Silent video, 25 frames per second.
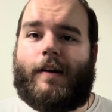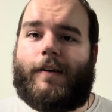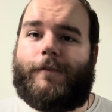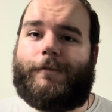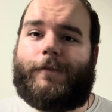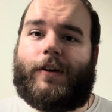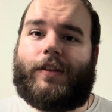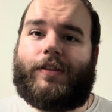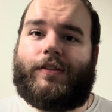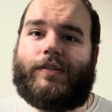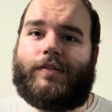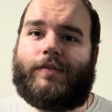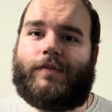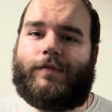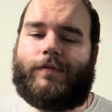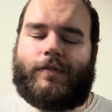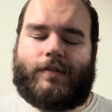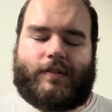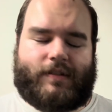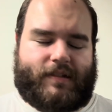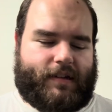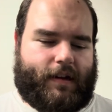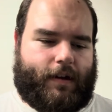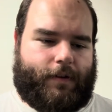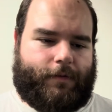Fun
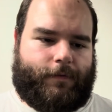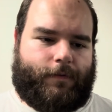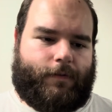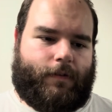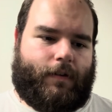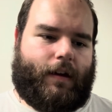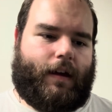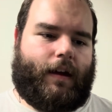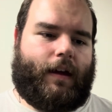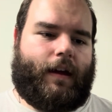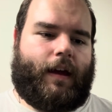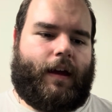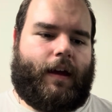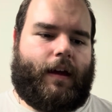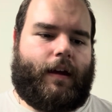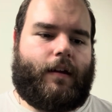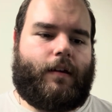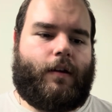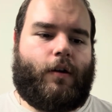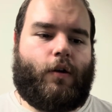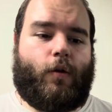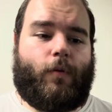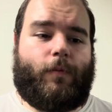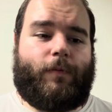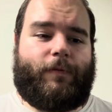stuff ahead,
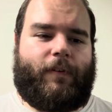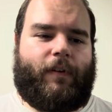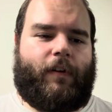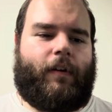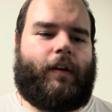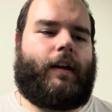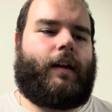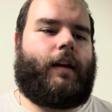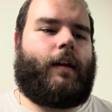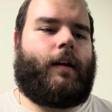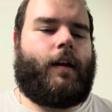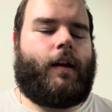hopefully.